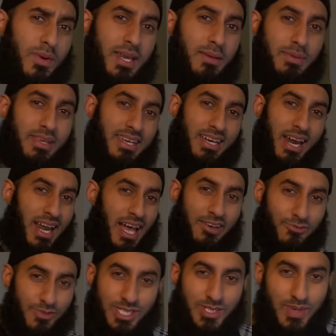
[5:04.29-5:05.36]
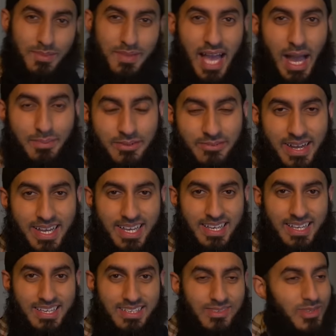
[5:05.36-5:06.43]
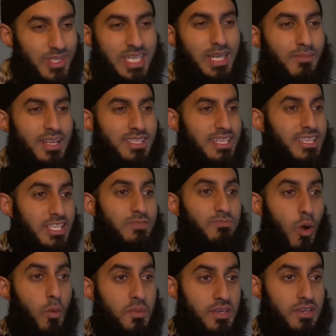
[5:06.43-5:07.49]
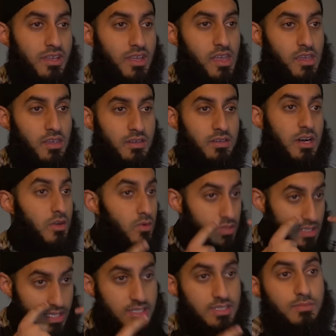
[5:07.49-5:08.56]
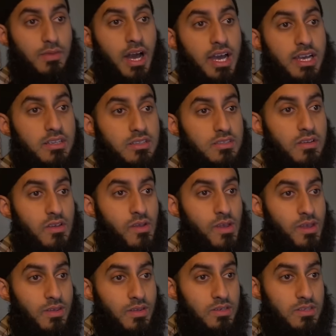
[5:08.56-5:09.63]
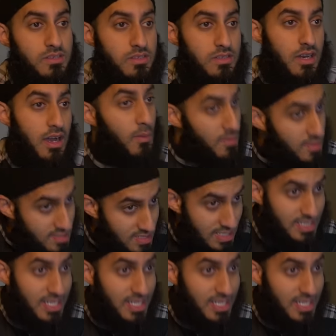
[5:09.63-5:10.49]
want to be in our life? We just want to be happy, right? So you can imagine at this moment, I've got tears in my eyes. I'm listening